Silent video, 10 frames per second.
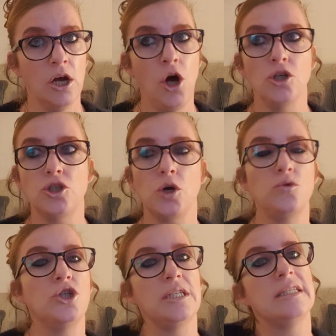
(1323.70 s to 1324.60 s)
So
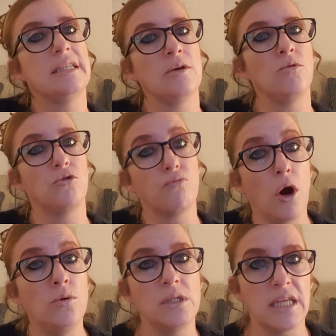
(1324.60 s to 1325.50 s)
she still
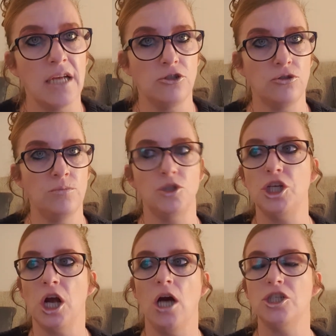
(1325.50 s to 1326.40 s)
throws tantrums.
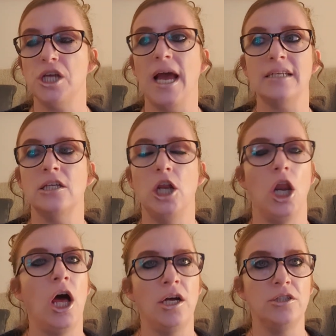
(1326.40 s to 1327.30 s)
She hasn't
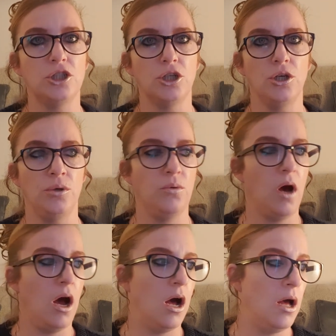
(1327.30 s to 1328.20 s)
learnt to
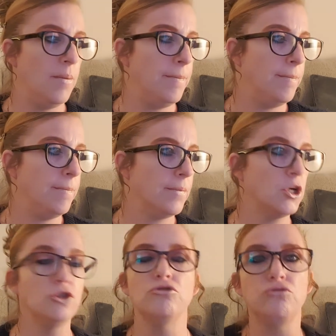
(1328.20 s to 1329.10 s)

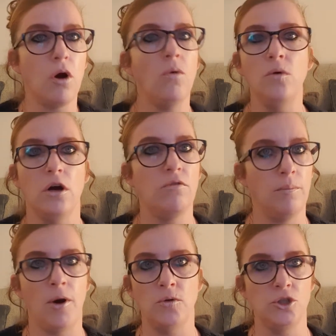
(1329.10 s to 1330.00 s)
control her
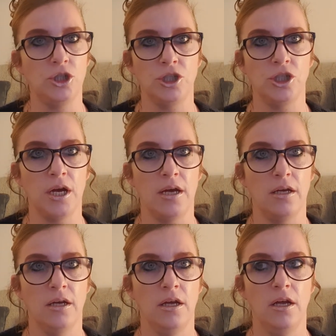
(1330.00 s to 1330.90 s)
emotions yet.
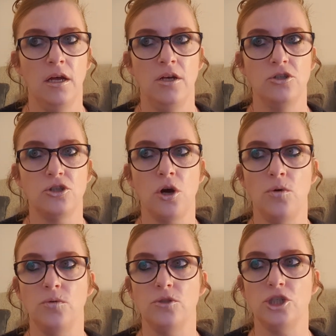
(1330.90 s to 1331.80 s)

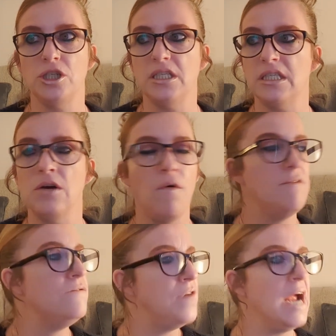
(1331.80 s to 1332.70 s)
So she's still
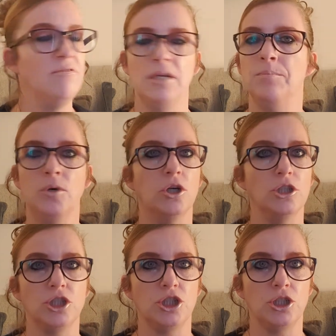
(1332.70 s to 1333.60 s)
very
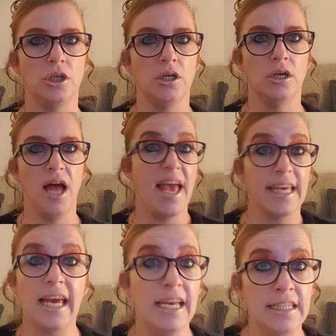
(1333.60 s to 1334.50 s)
much a
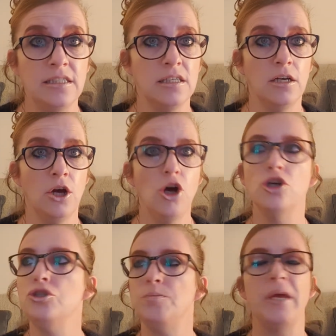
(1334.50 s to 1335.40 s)
kid
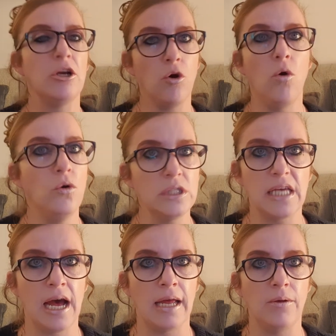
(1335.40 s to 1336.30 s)
who's been caught
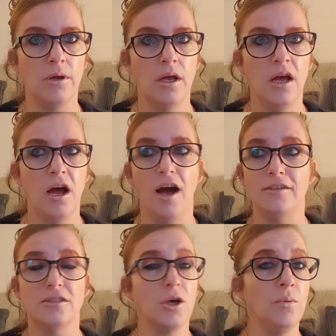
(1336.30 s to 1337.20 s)
out.
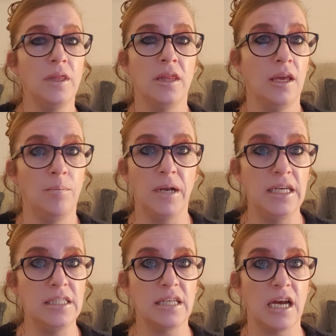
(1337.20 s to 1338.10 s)
And so in the
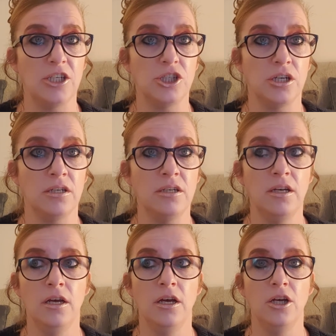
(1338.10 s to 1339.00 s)
police station,
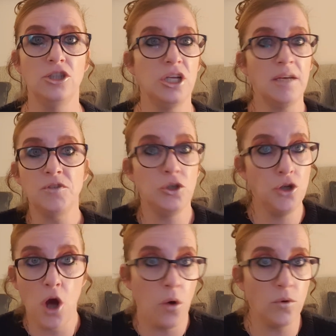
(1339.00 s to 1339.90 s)
she gives a
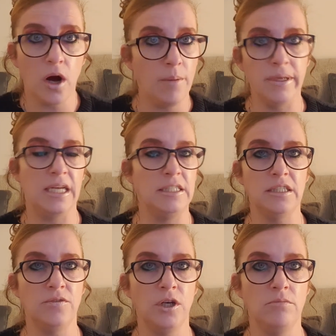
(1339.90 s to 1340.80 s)
no comment
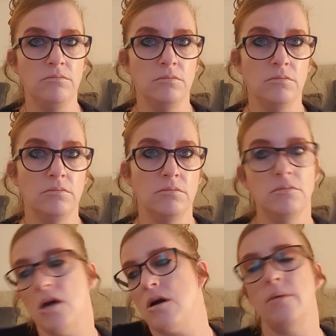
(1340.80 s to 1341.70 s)
interview.
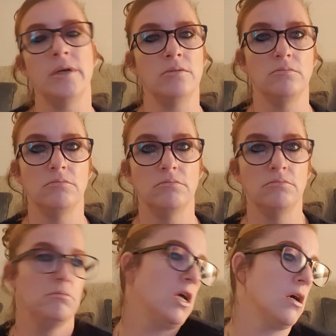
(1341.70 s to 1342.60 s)
No comment.
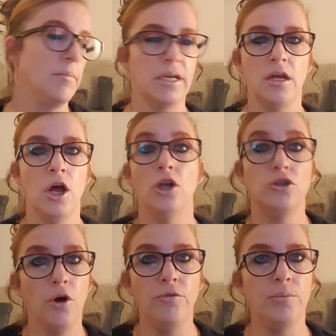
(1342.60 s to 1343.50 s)
No comment.
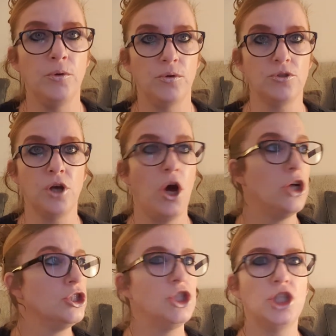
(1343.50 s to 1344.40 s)
No remorse.
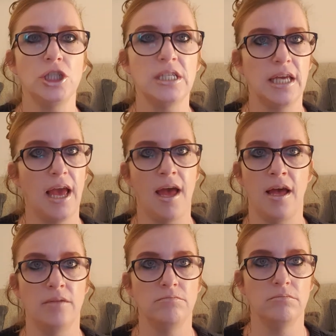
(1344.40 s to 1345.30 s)
Doesn't
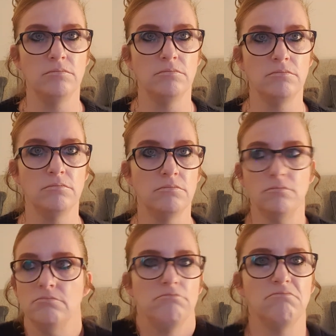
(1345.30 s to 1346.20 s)
care.
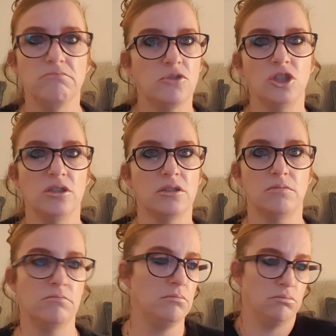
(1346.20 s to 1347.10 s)
Just,
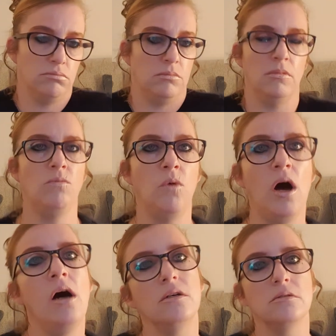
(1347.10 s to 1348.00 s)
and
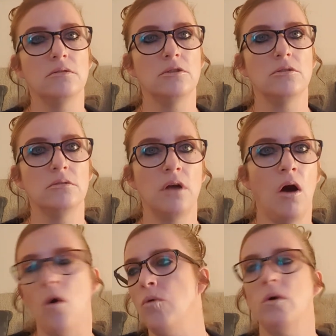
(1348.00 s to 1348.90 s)
what?
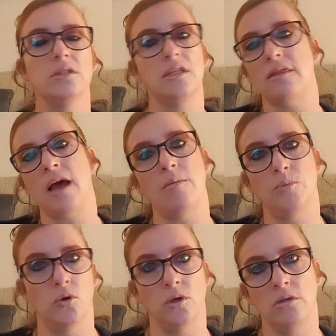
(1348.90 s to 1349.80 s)
I wanted that
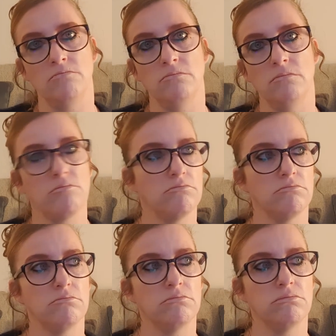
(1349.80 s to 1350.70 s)
boy.
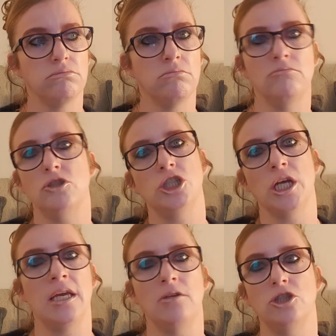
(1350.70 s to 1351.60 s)
And
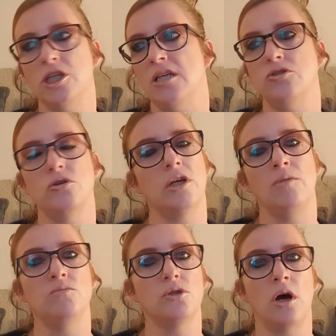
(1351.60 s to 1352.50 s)
she took
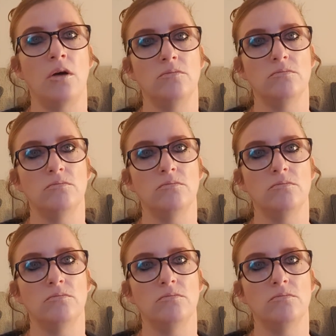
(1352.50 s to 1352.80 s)
him, so